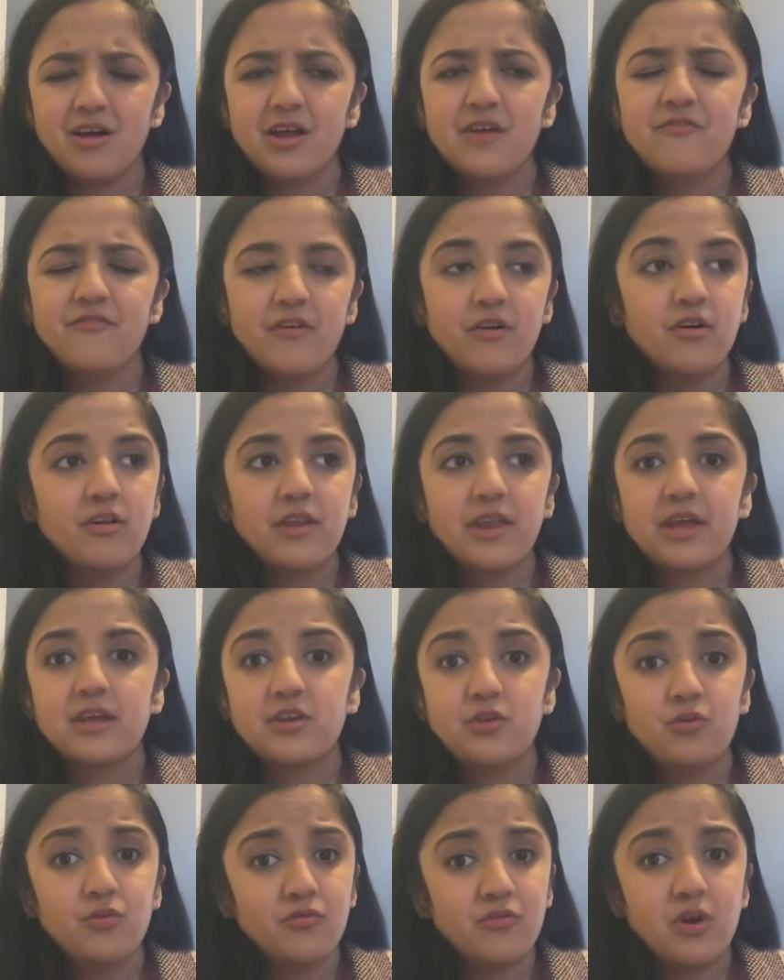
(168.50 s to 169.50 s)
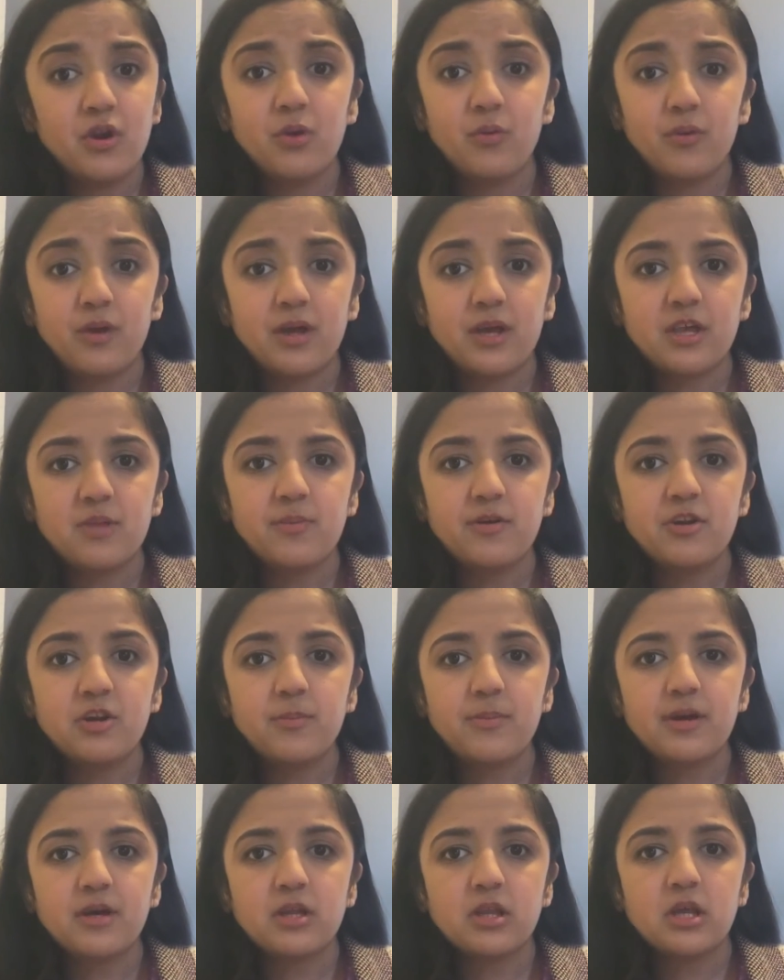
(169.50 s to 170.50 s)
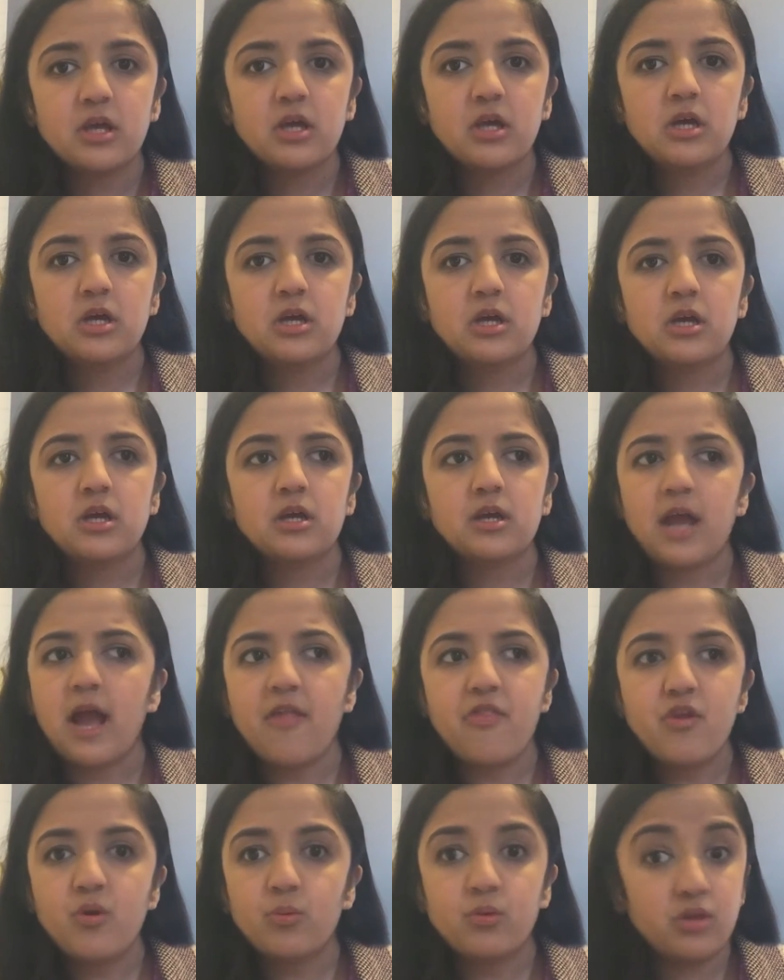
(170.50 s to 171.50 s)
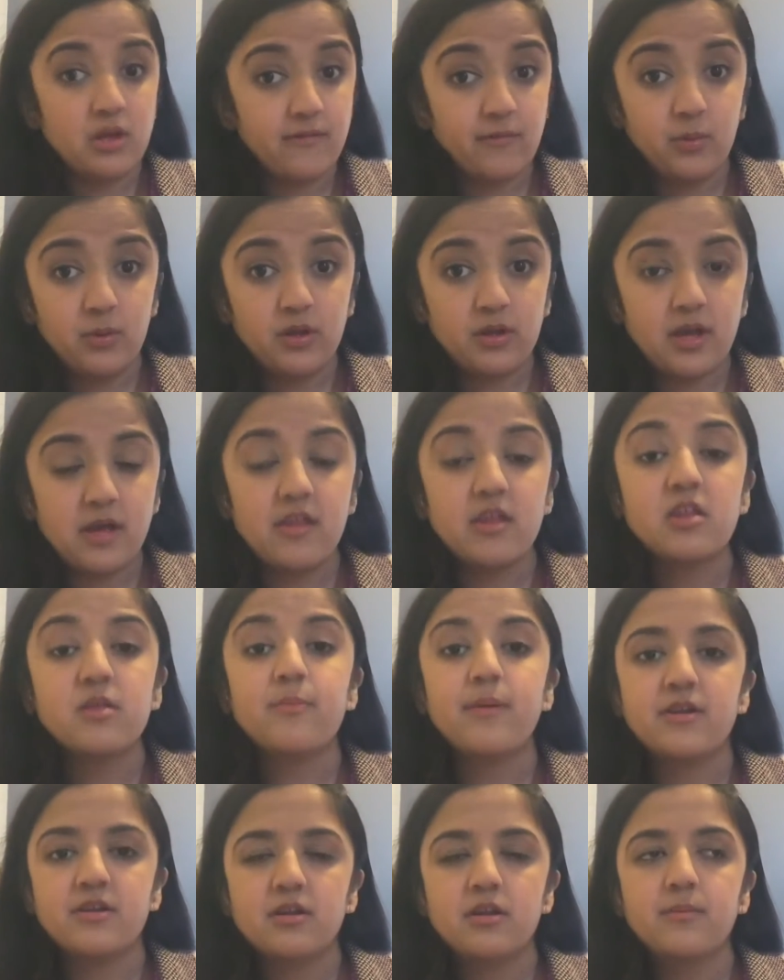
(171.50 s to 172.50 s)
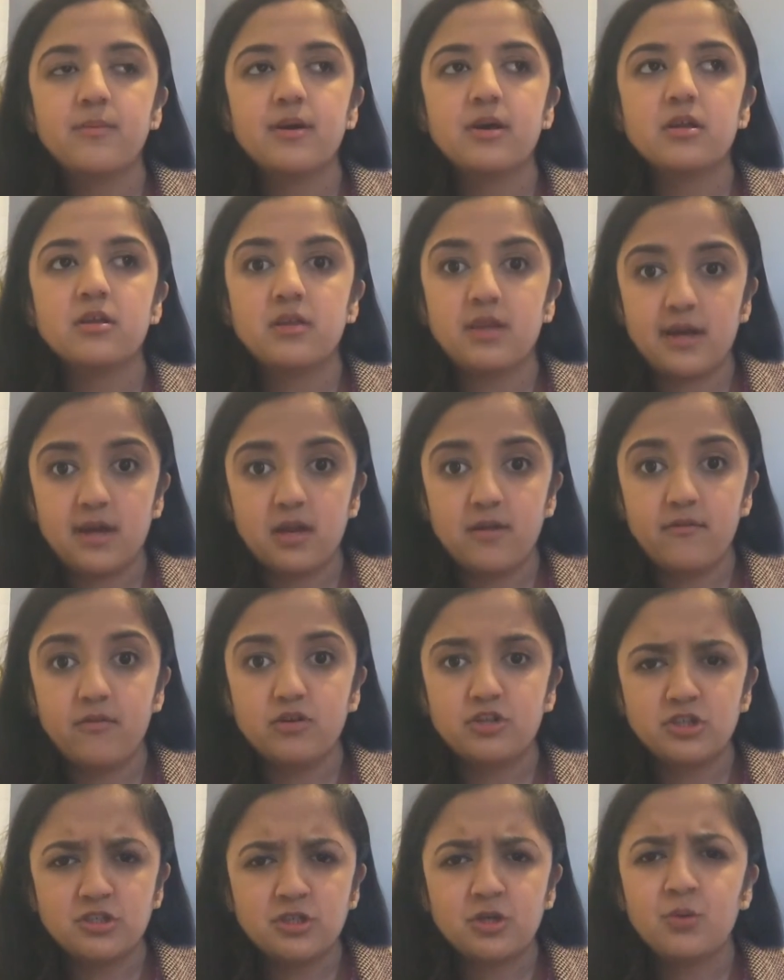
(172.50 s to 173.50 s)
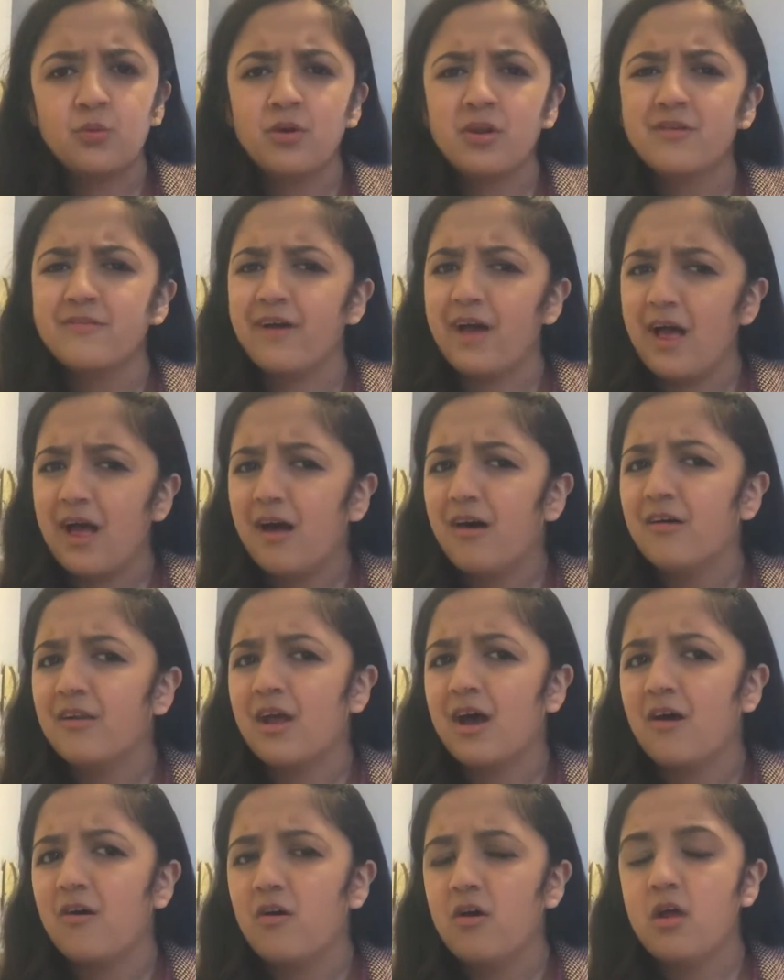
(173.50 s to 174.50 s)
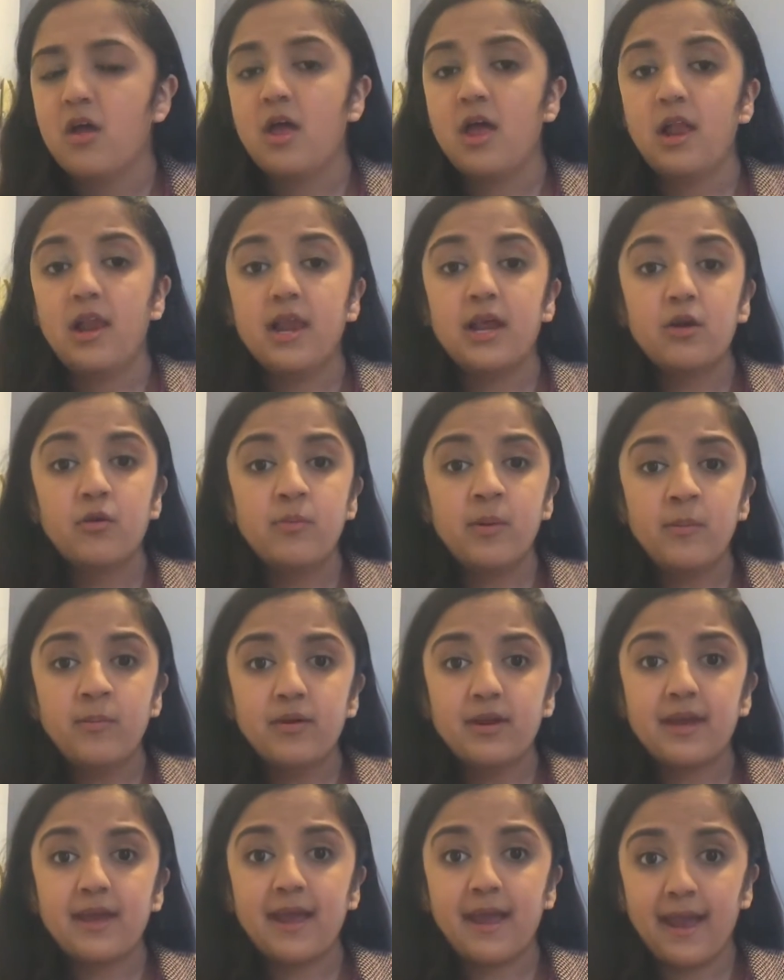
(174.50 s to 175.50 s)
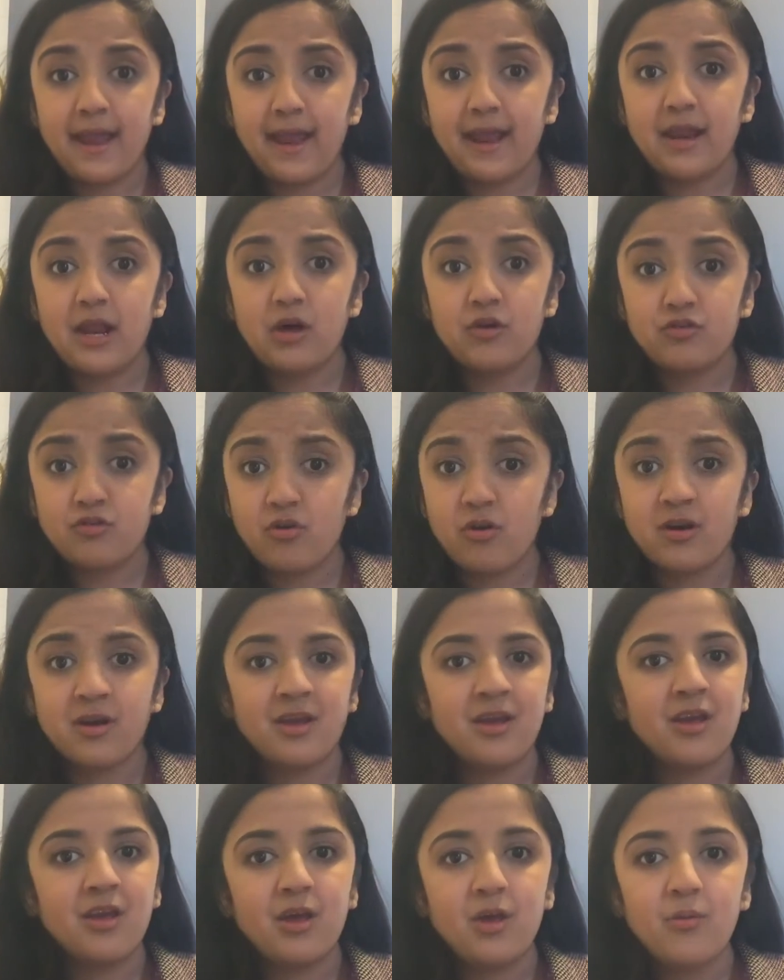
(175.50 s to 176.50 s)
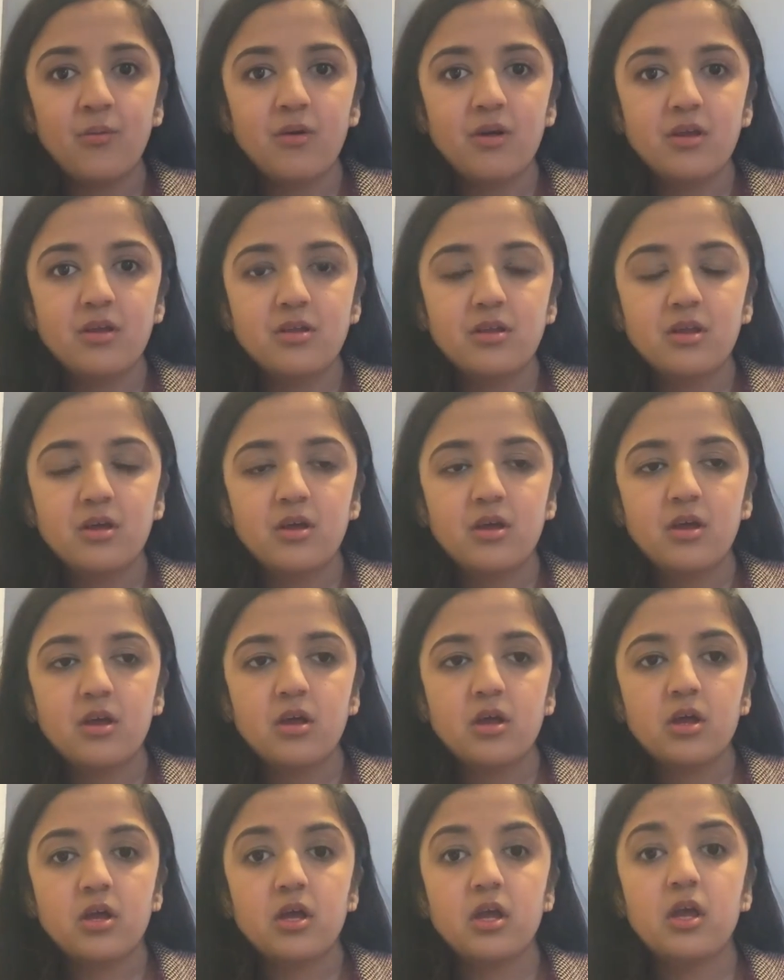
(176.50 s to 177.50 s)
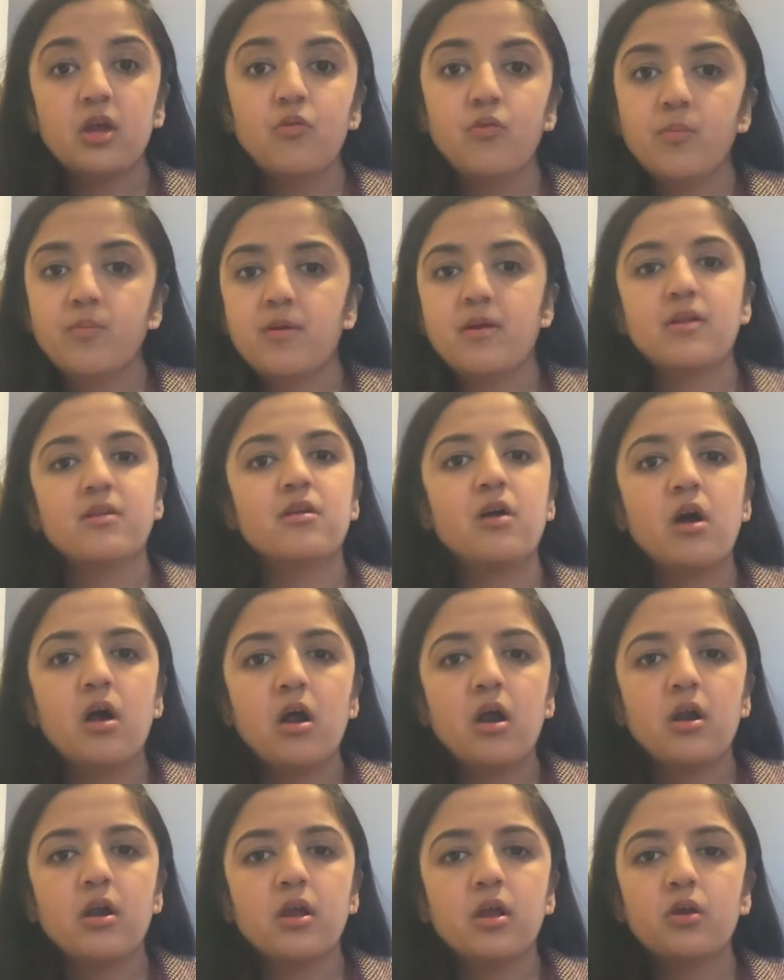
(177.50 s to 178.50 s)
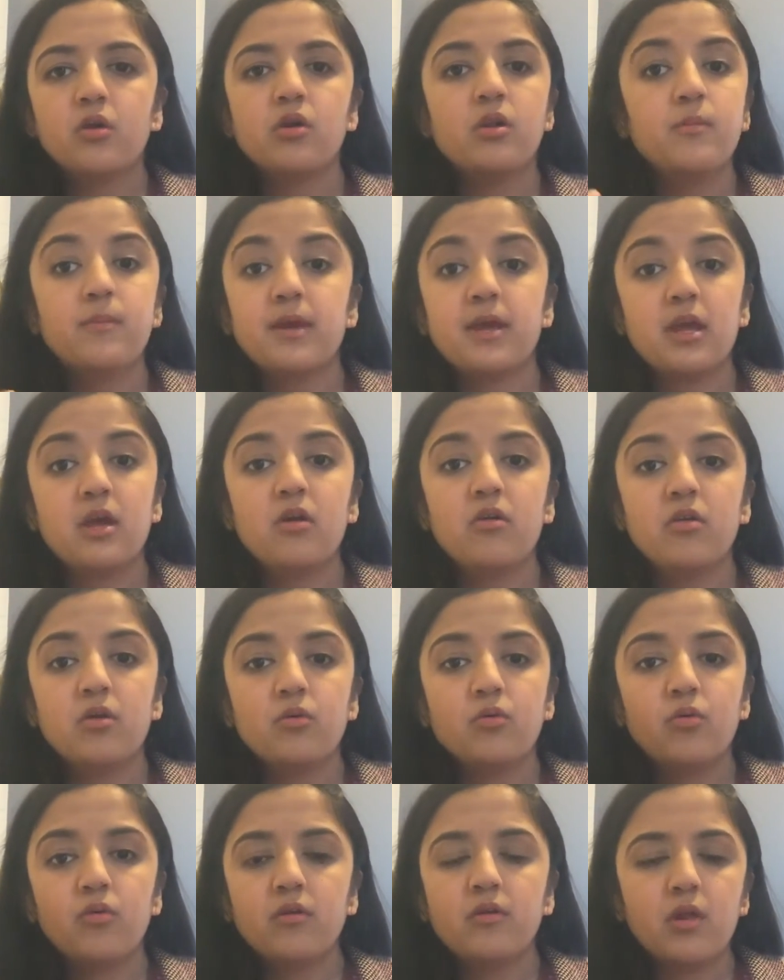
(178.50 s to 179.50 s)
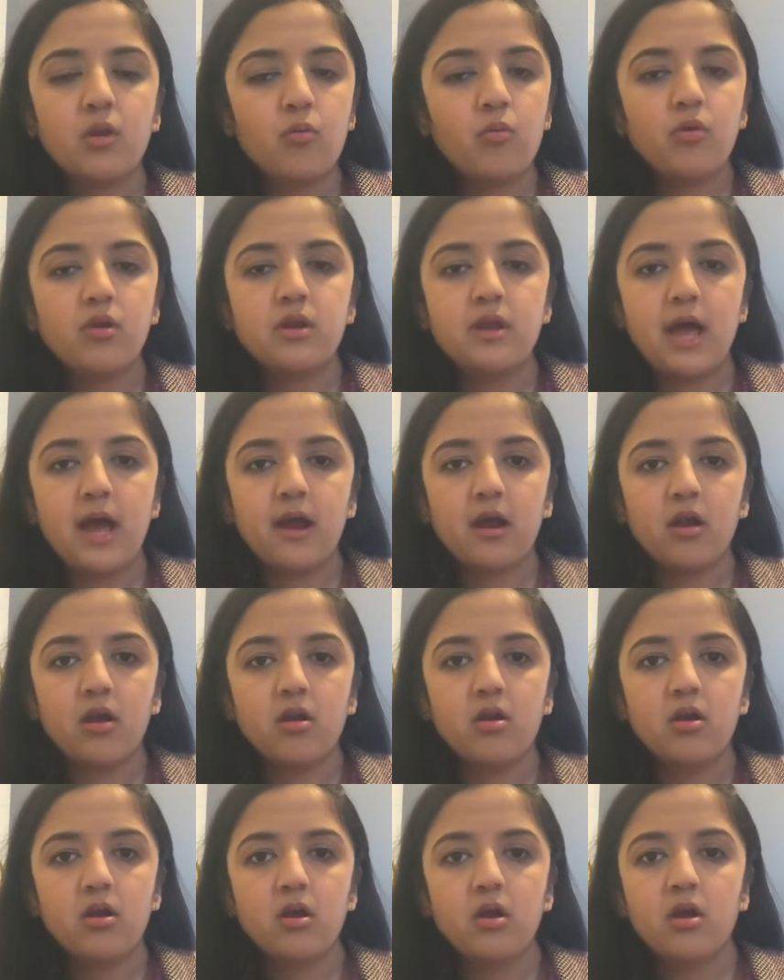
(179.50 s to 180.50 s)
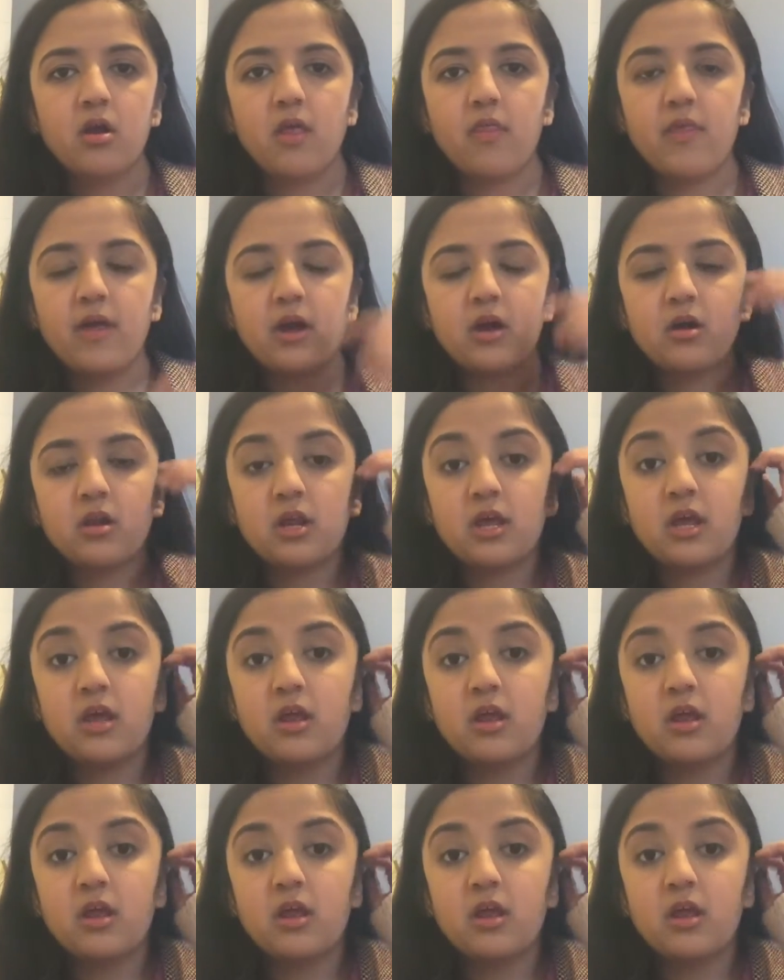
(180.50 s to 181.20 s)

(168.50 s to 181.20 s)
It felt like she was very weak, especially because Catherine was never weak, and especially because second of all, she's the queen of hell now. Like remember Cade, how strong he was? He ripped out his heart. He couldn't be killed. It was only that one dagger that could